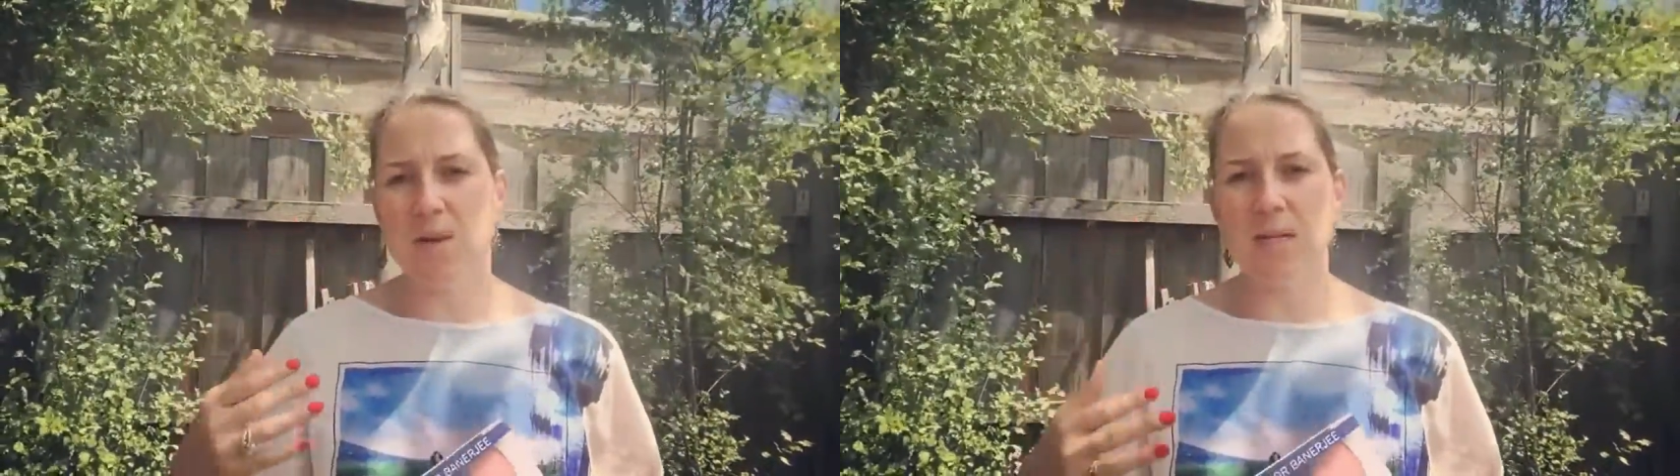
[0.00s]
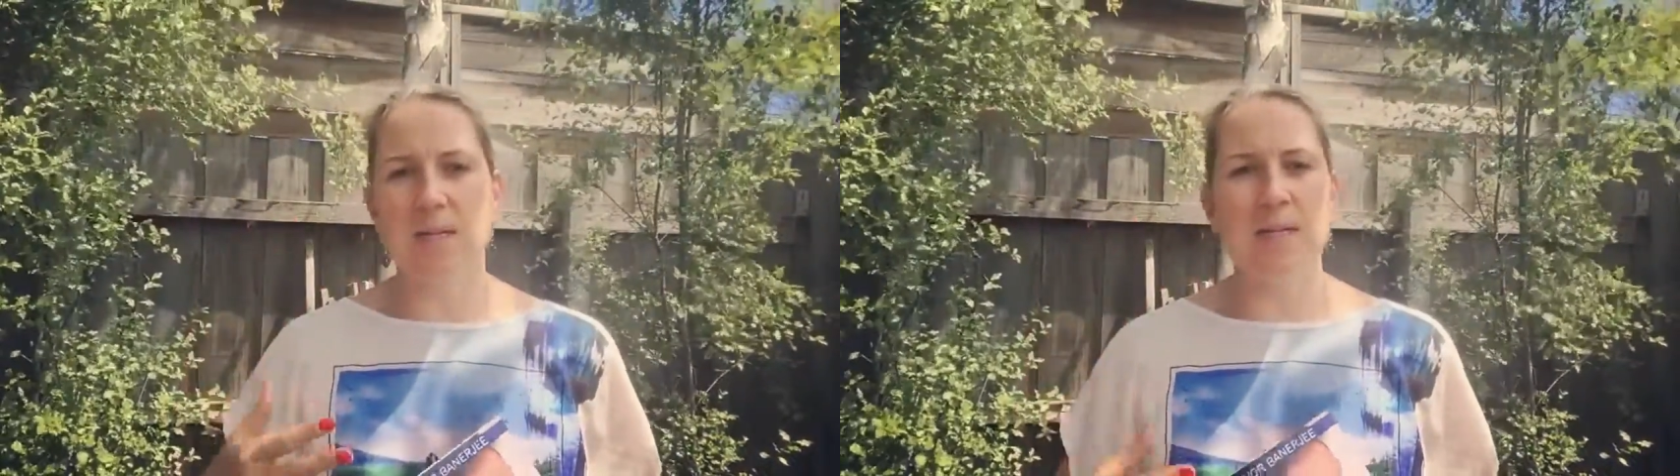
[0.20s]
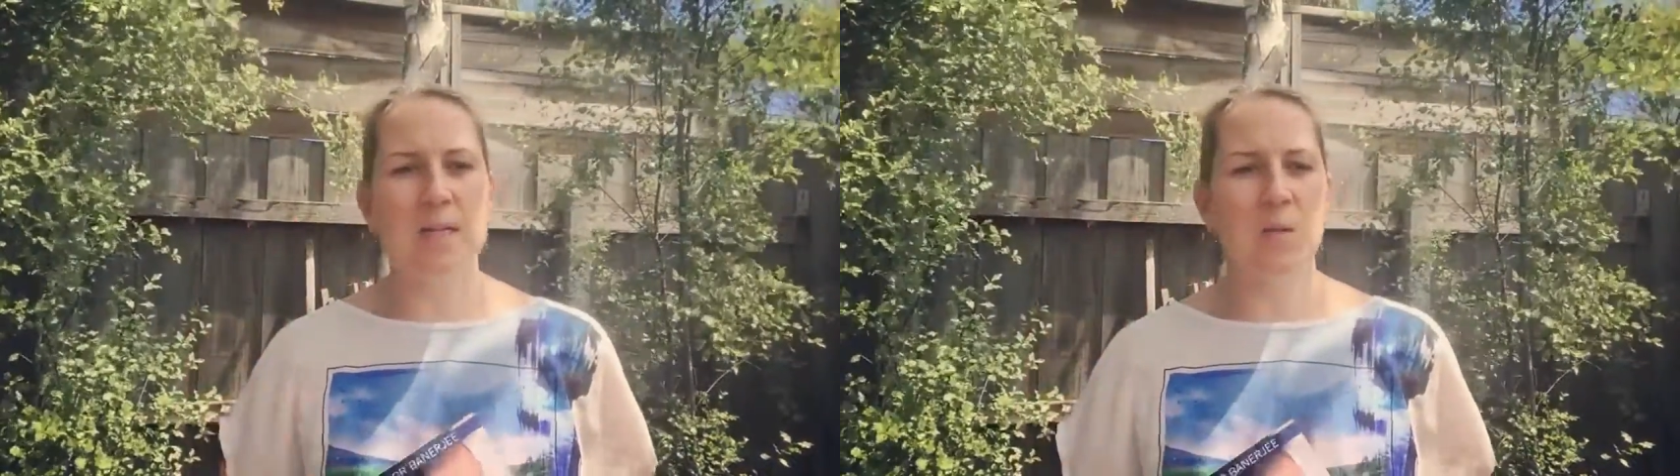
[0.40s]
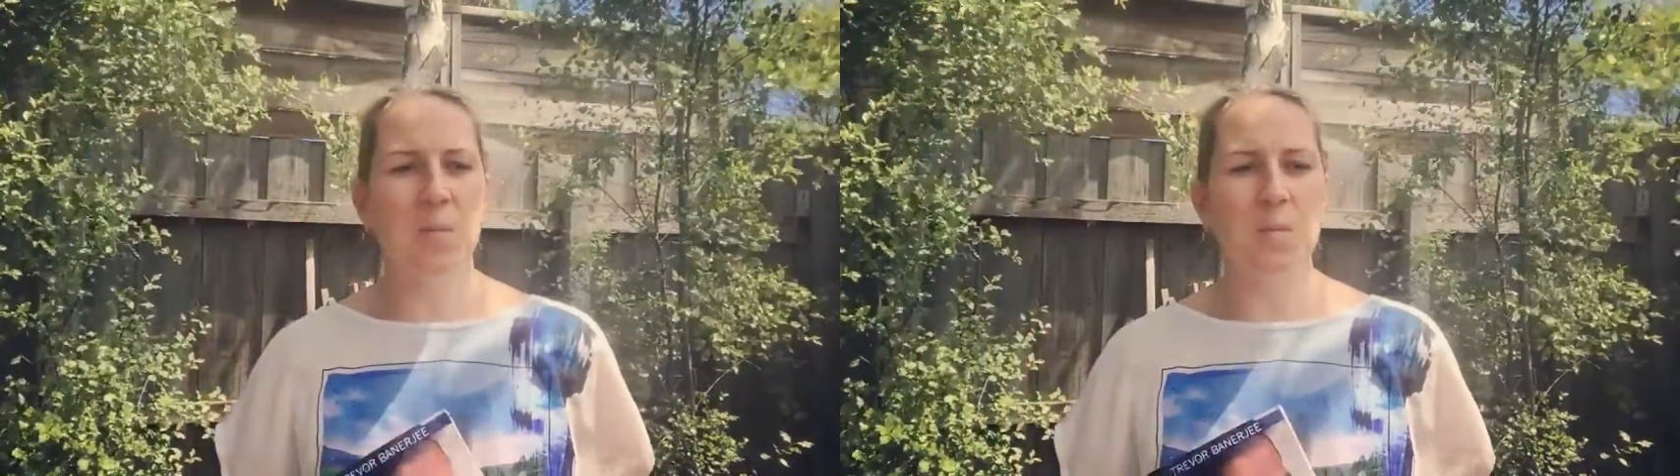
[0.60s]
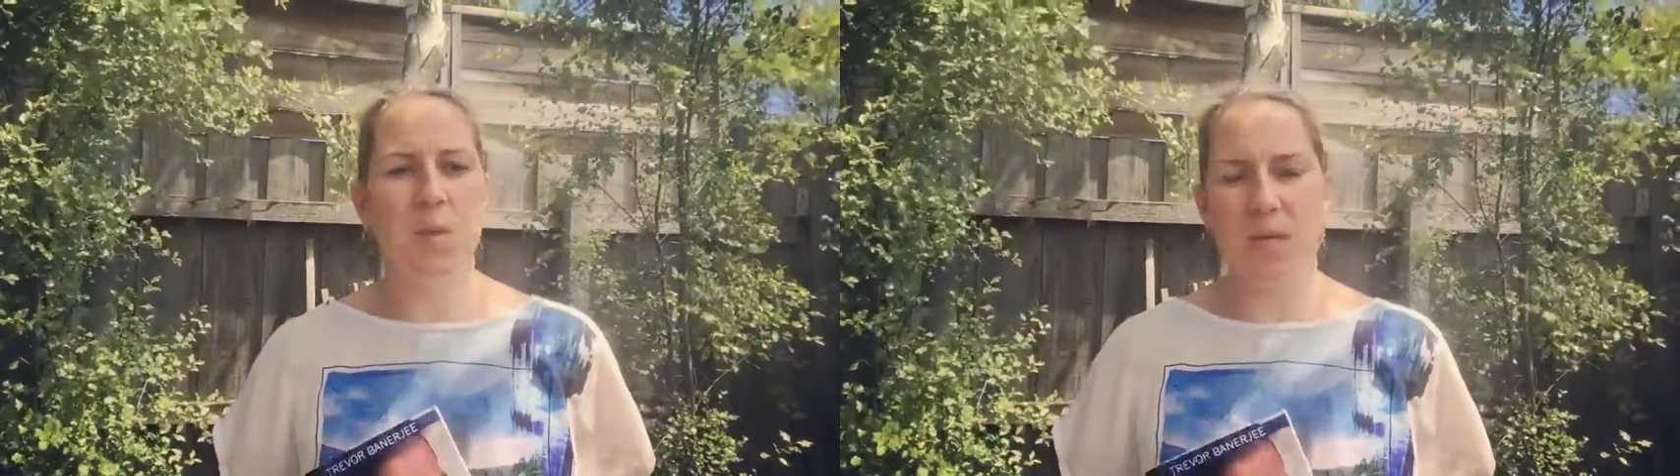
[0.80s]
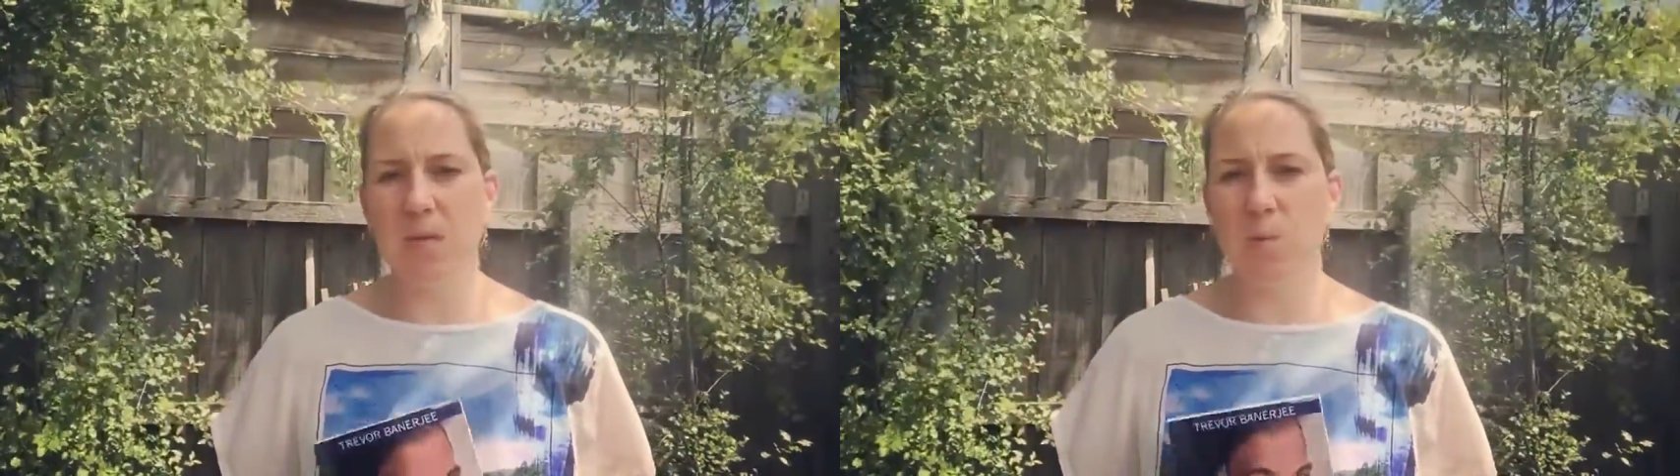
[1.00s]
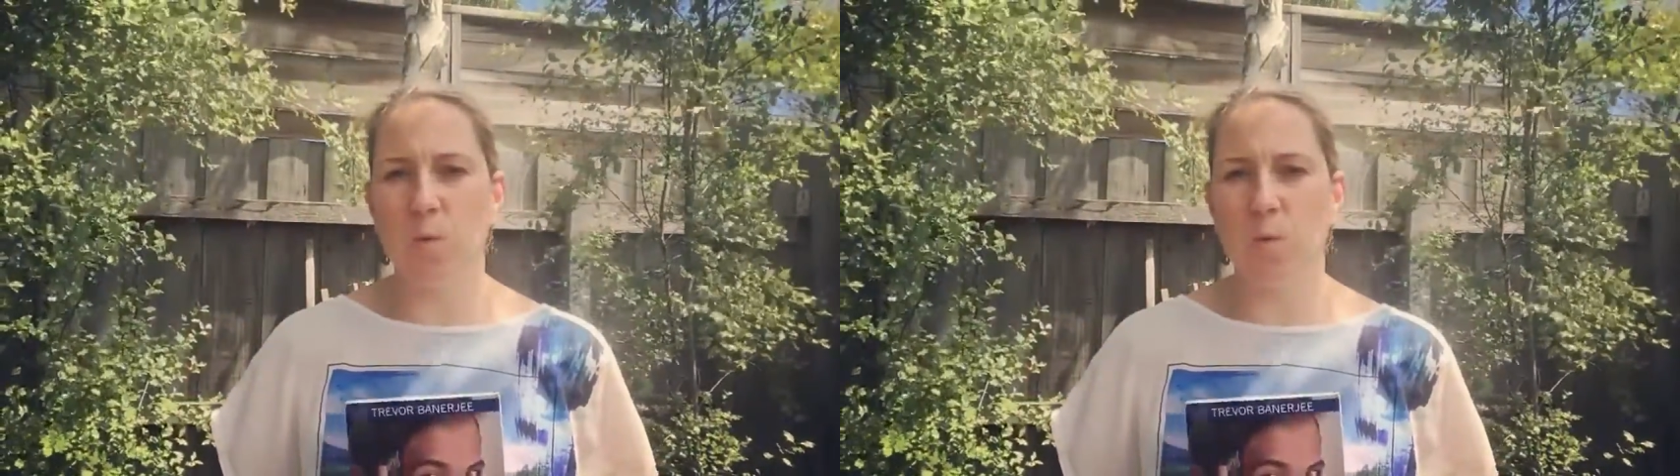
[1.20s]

right and unless you embody